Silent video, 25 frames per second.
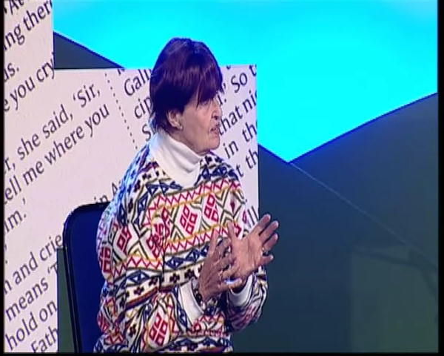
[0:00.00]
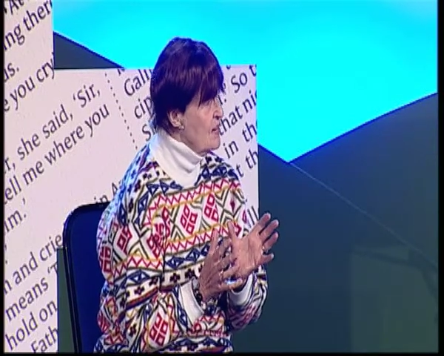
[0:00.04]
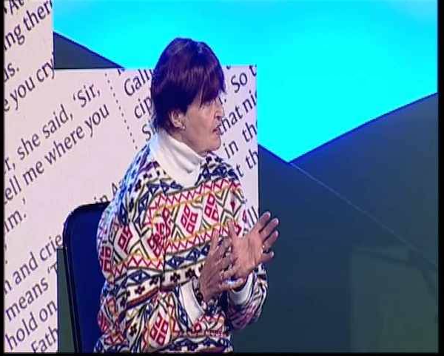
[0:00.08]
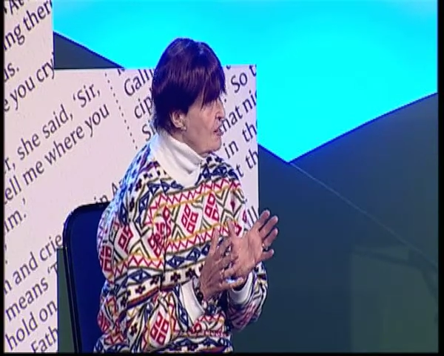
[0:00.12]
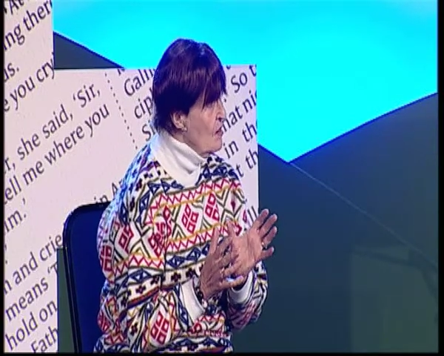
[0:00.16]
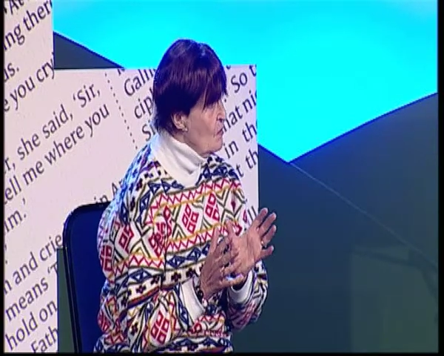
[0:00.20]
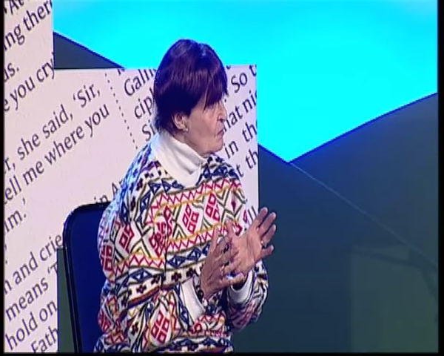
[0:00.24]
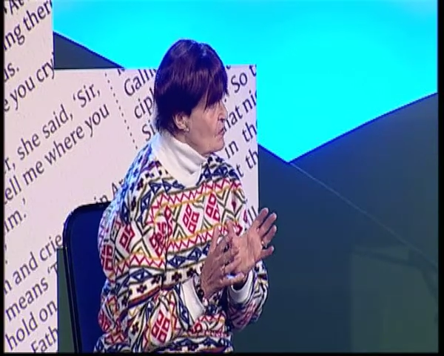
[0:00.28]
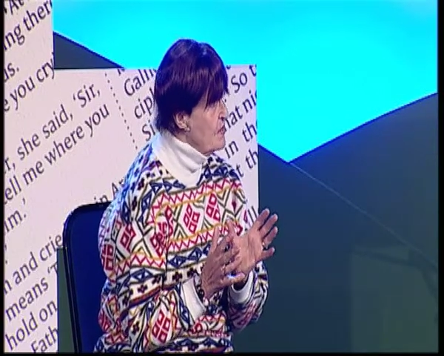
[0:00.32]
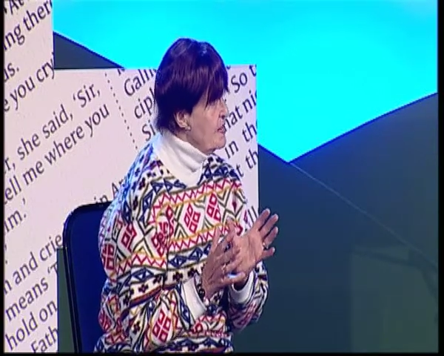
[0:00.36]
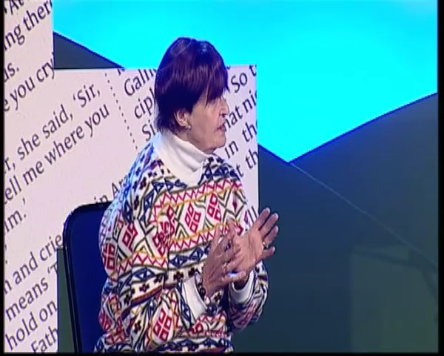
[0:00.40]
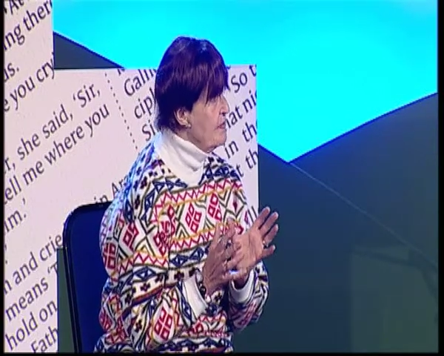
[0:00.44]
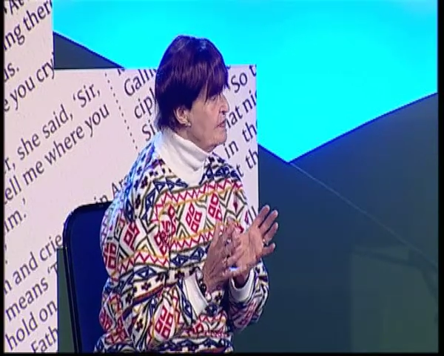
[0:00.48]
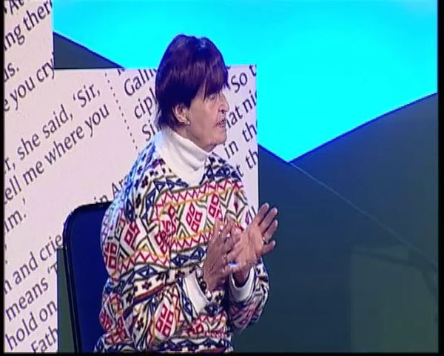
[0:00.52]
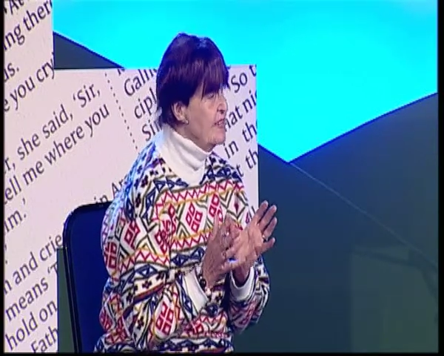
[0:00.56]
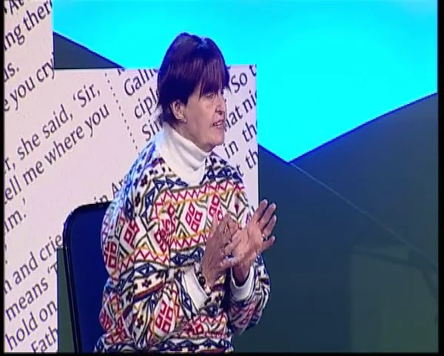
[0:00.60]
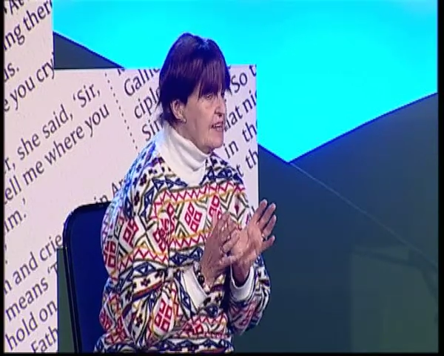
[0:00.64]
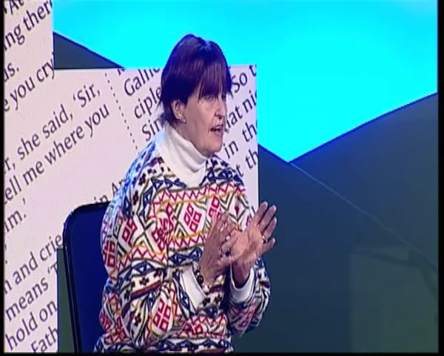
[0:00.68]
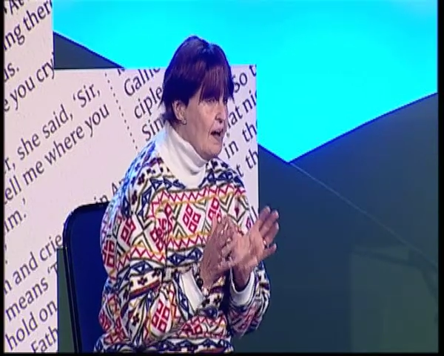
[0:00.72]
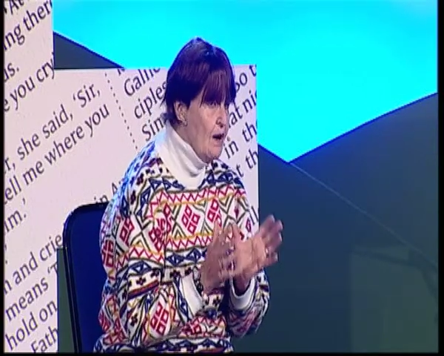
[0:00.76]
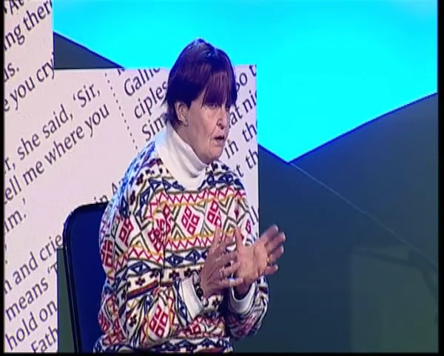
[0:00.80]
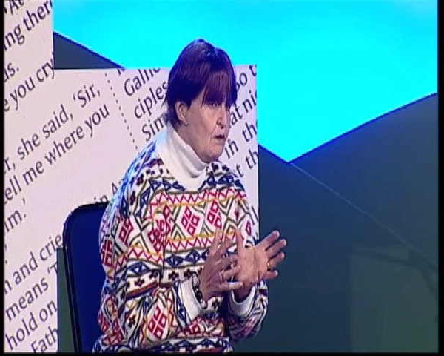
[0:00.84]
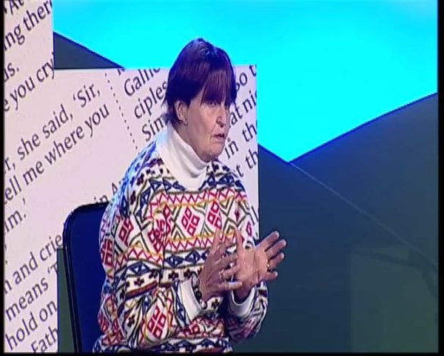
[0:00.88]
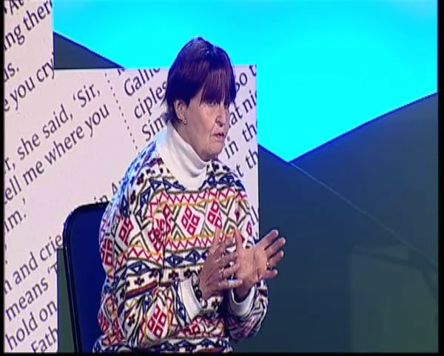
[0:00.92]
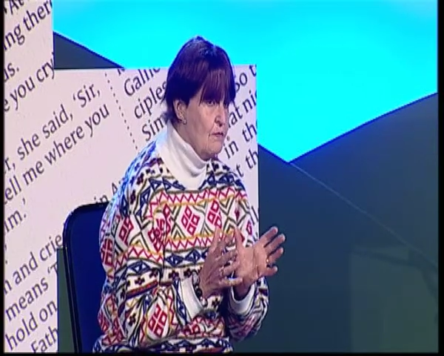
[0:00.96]
whatever
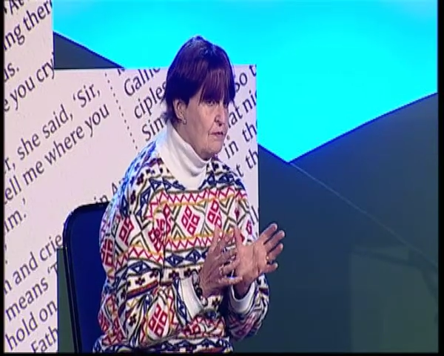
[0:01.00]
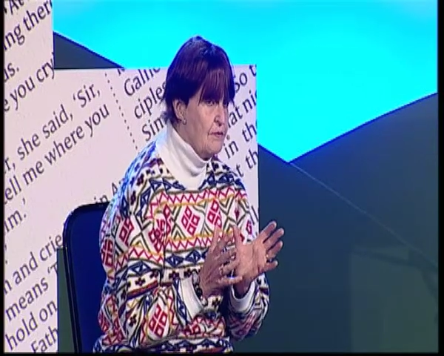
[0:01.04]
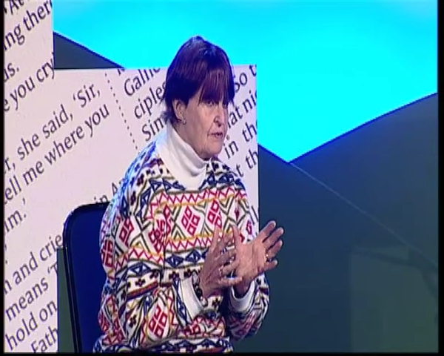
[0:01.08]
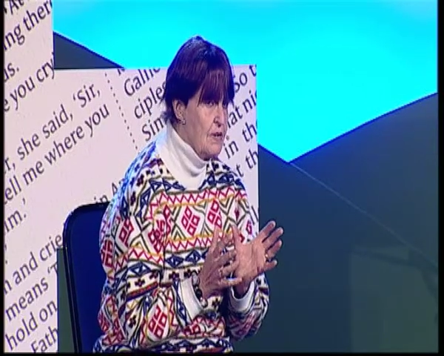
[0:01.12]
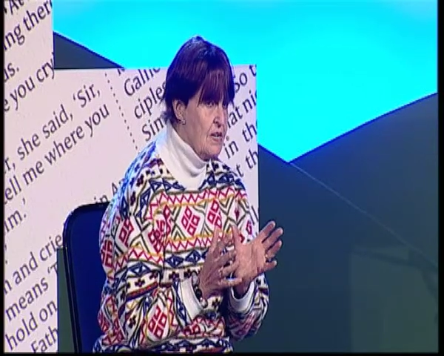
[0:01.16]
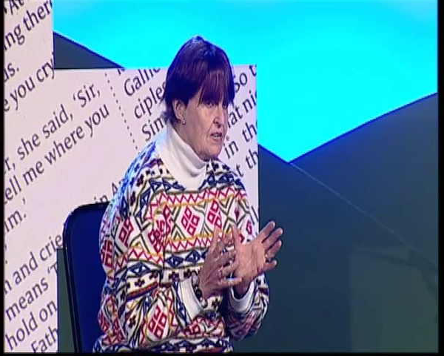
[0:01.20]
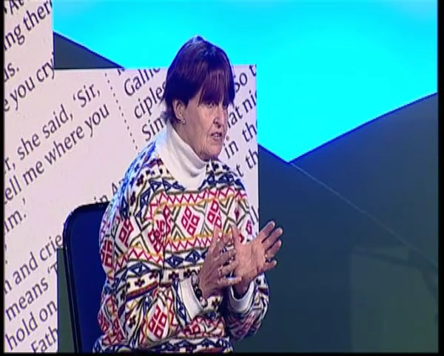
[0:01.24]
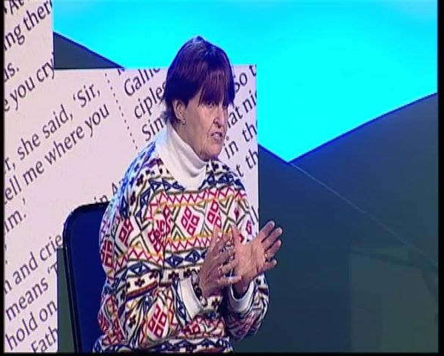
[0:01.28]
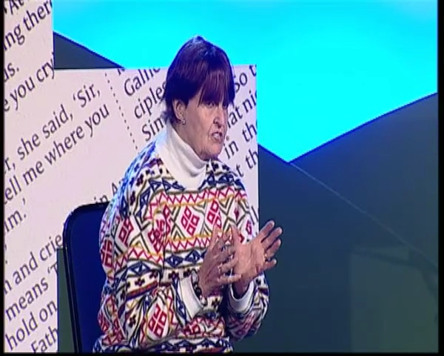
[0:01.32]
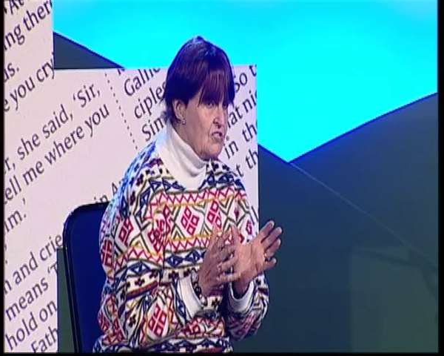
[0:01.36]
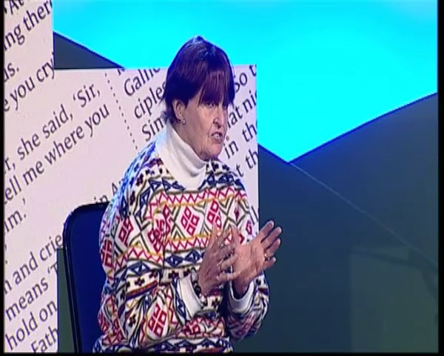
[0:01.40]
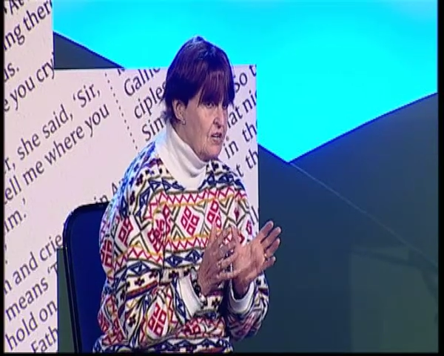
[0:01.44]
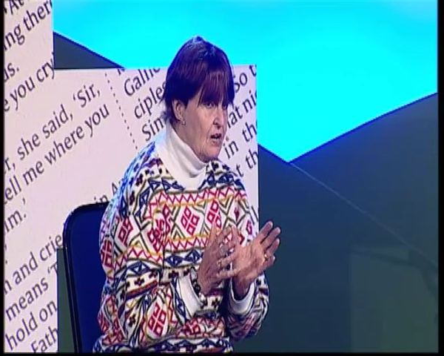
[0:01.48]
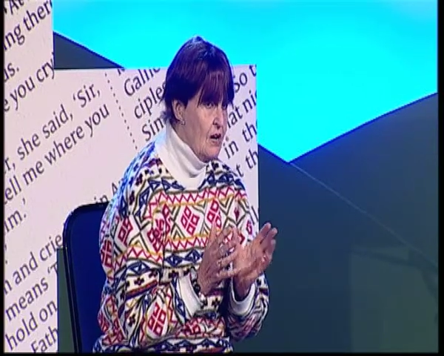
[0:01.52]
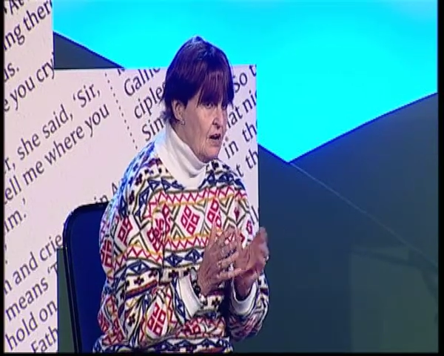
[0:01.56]
Calvaries